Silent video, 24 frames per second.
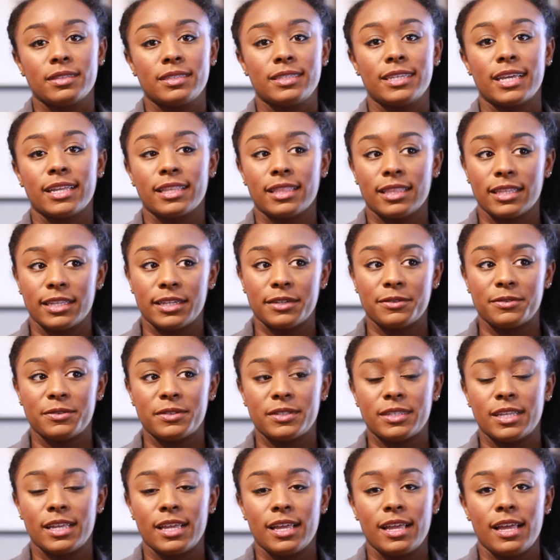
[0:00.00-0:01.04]

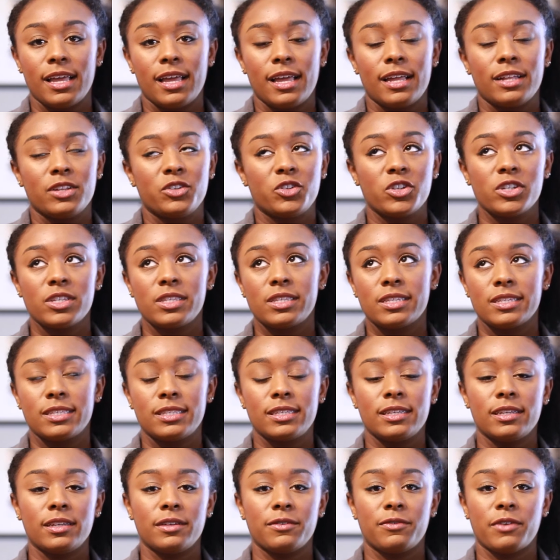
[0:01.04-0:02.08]
deadlifts just to
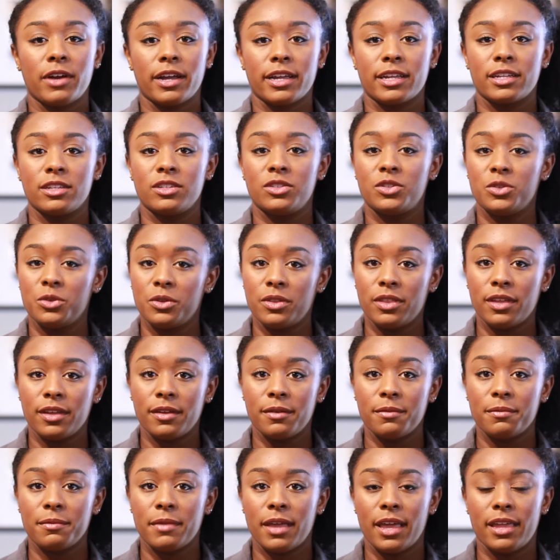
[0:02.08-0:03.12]
see if I could do
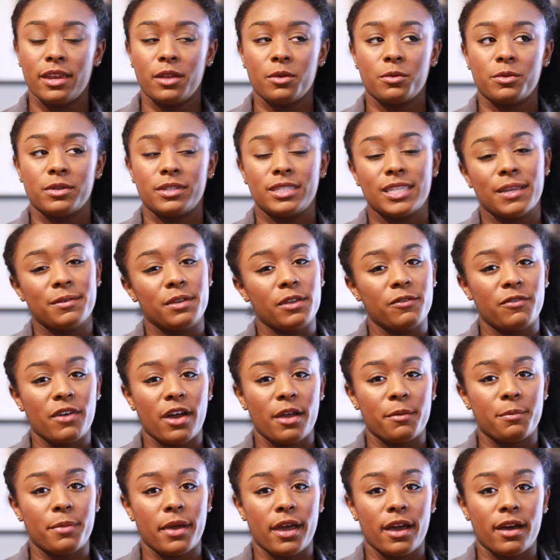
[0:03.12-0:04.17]
them, and it was
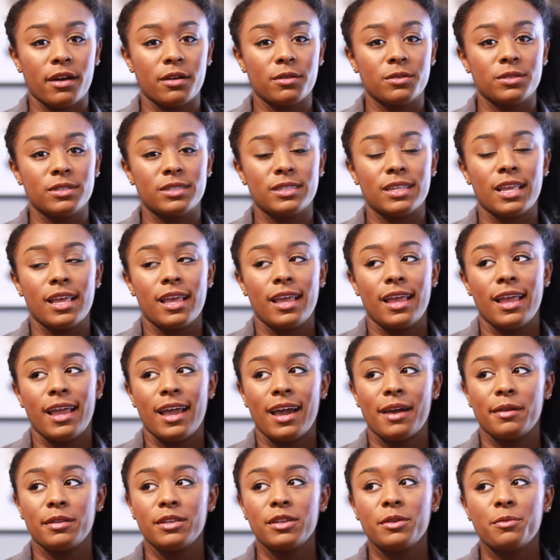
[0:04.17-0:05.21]
75 pounds.
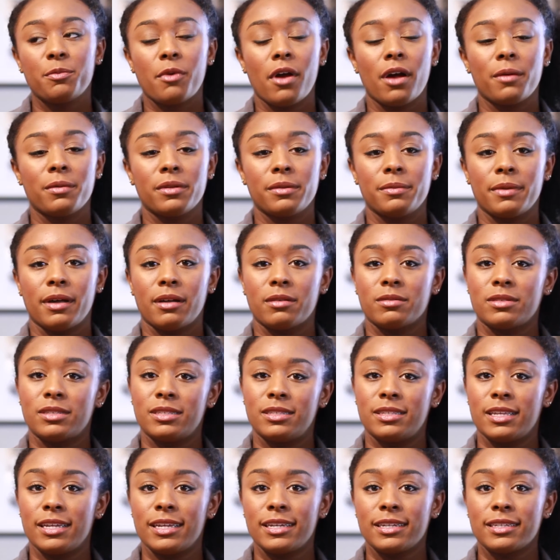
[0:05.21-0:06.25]
I did probably about
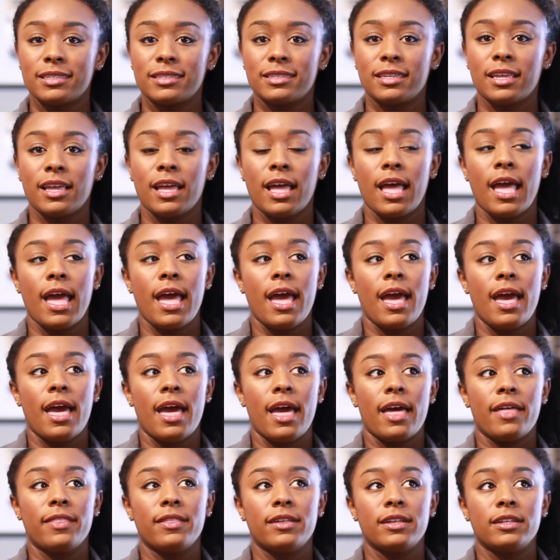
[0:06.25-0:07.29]
6,
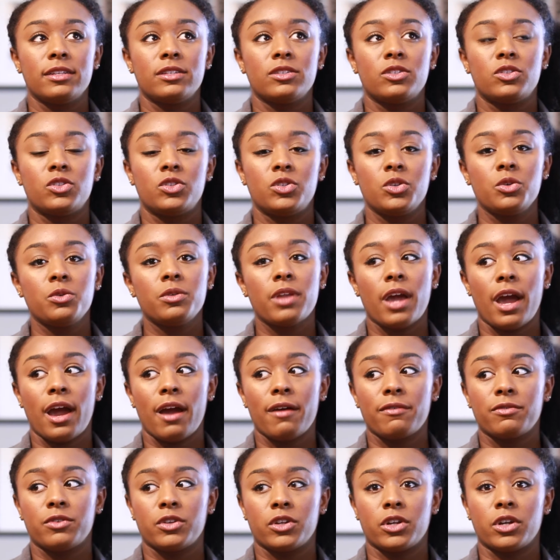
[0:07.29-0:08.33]
and then soon
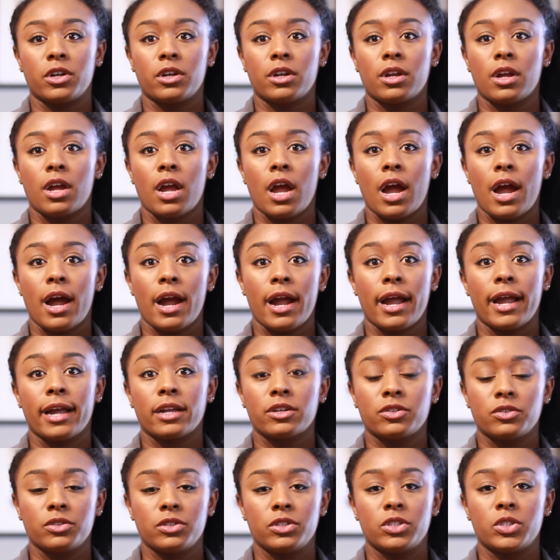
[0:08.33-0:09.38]
after I
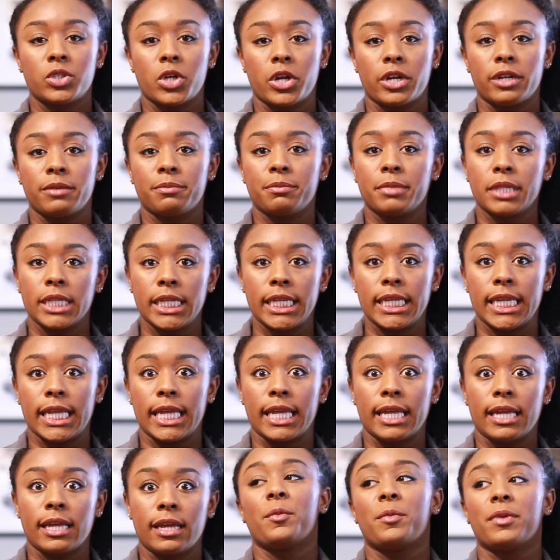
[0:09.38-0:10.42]
actually started
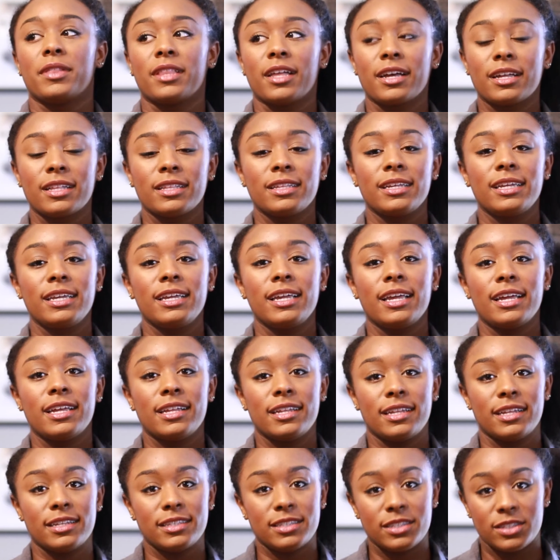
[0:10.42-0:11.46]
bleeding, but luckily
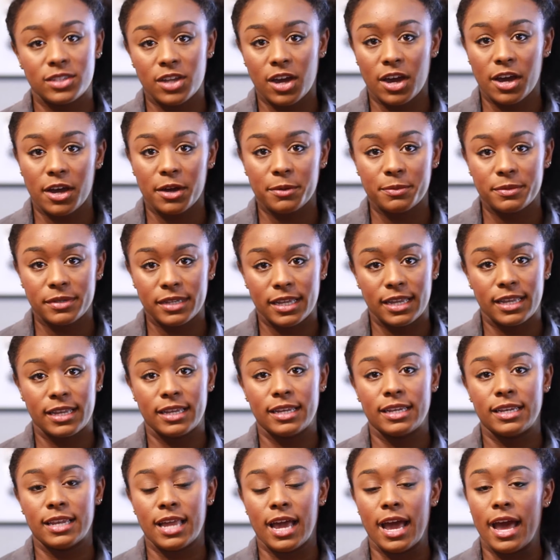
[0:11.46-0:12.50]
it has stopped
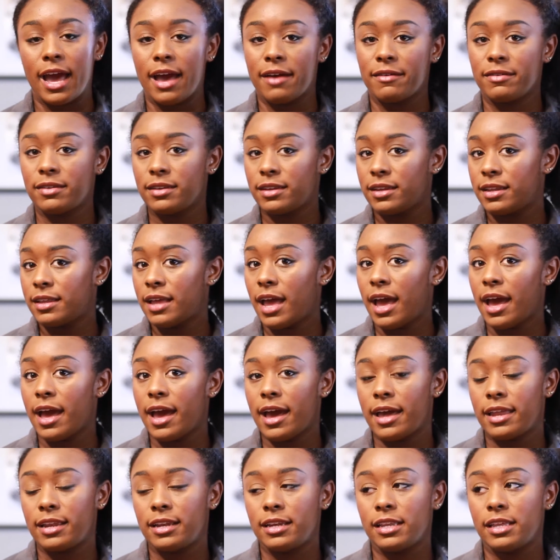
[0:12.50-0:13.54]
and I haven't
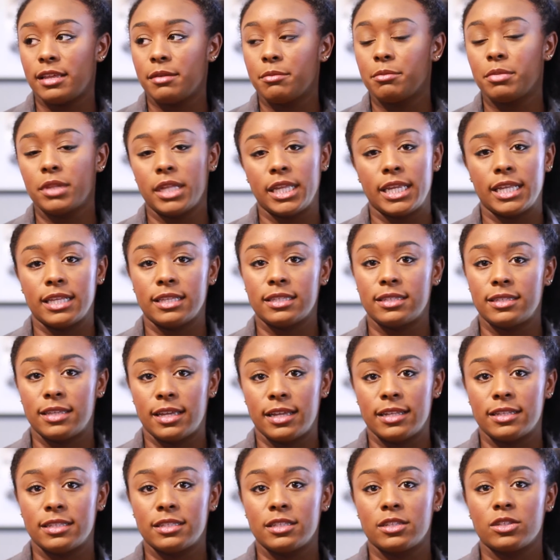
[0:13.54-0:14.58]
had any bleeding
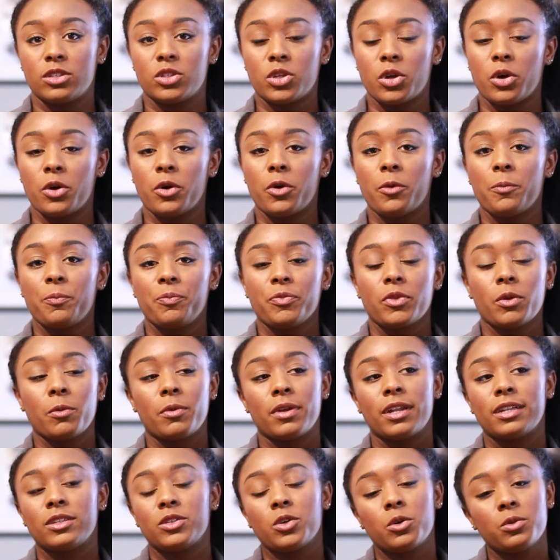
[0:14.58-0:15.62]
since. So
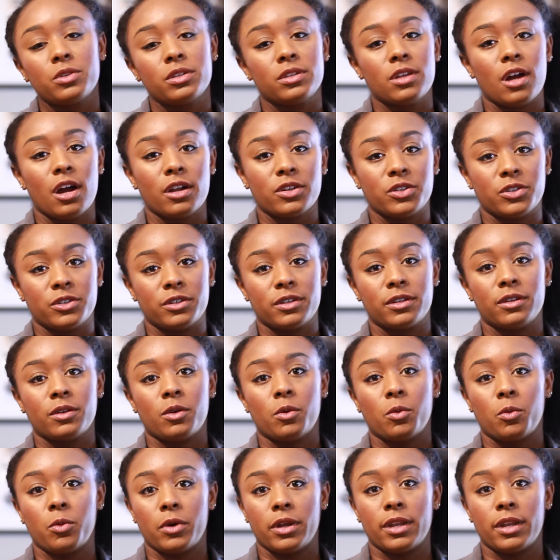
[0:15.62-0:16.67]
when I told the
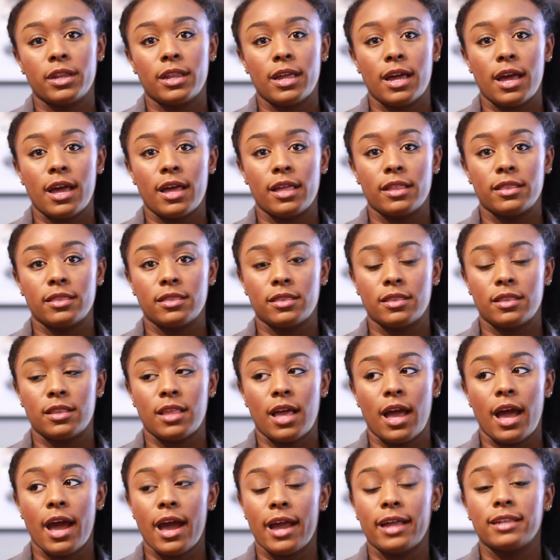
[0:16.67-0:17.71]
doctor what
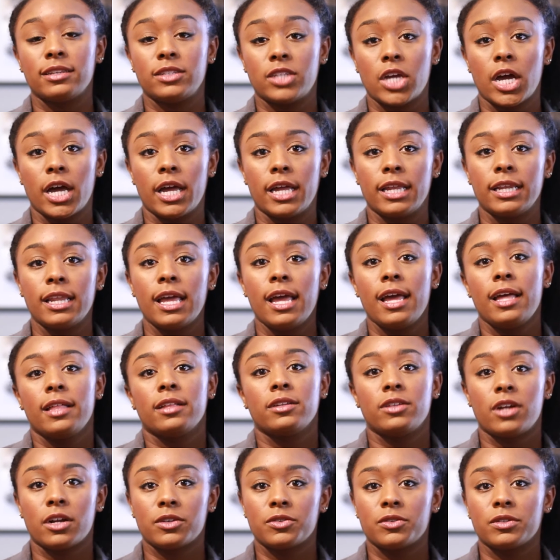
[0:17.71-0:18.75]
I had done, the
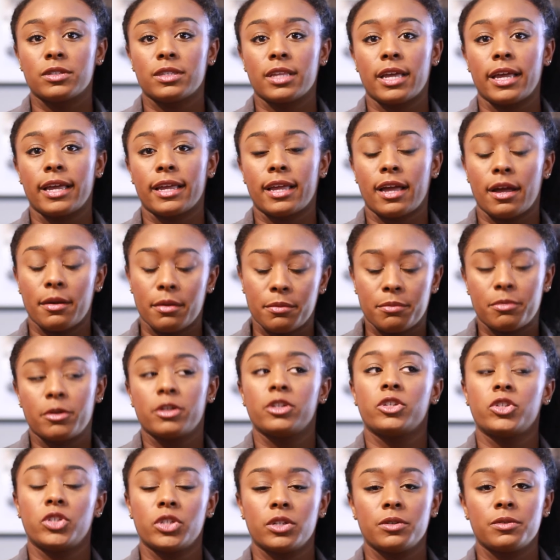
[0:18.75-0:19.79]
doctor was like,
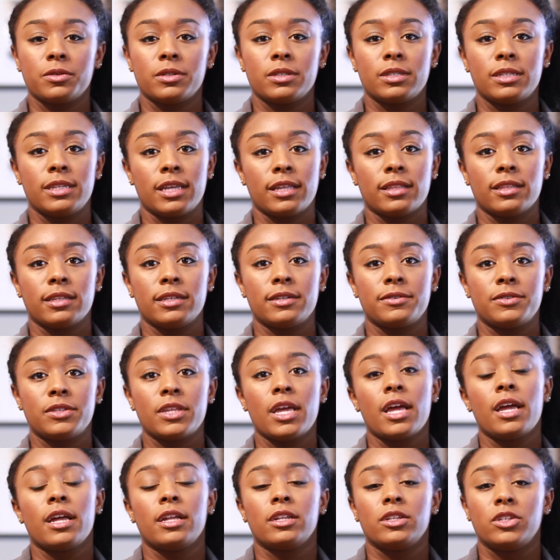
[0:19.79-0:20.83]
pretty sure it was the deadlifts,
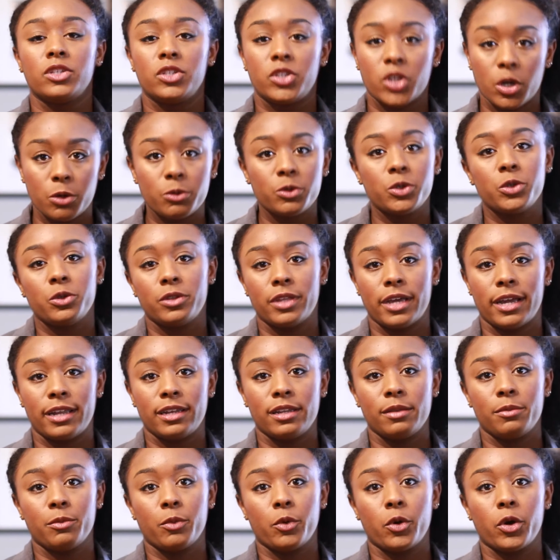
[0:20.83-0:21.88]
don't do that
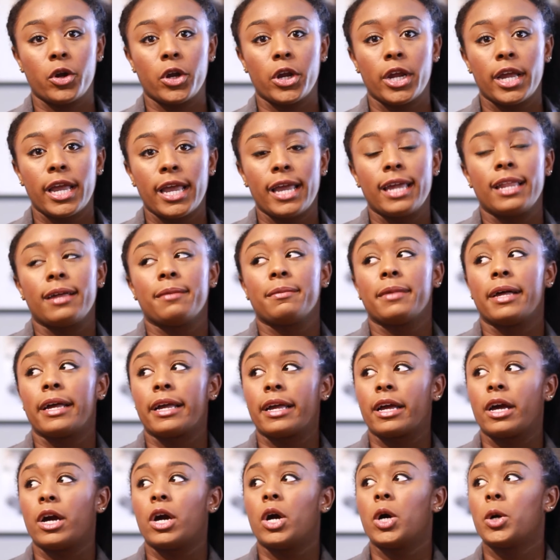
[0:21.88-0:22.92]
anymore. I'm
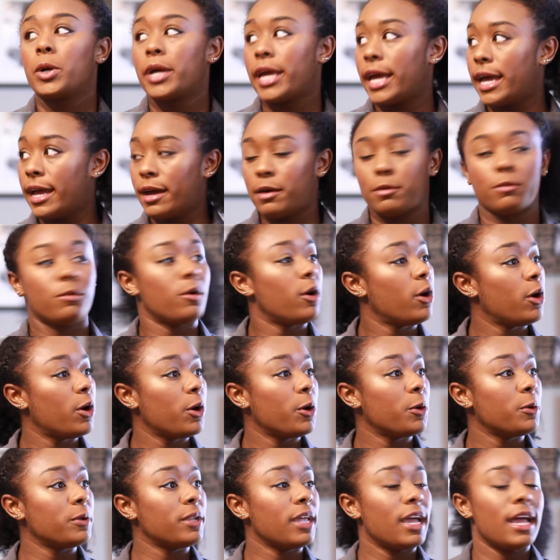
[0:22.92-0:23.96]
like, okay, I
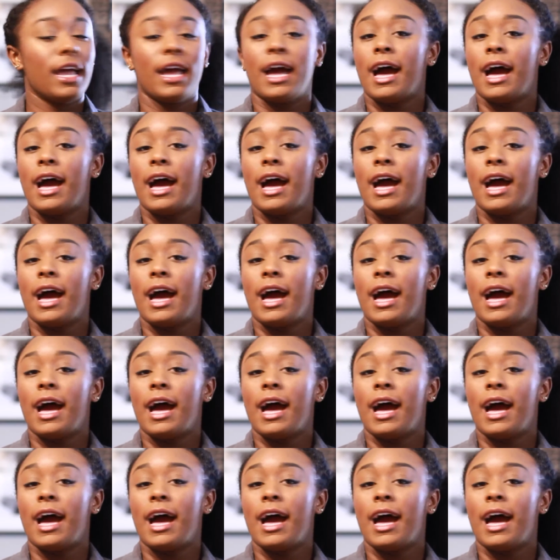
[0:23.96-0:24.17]
won't.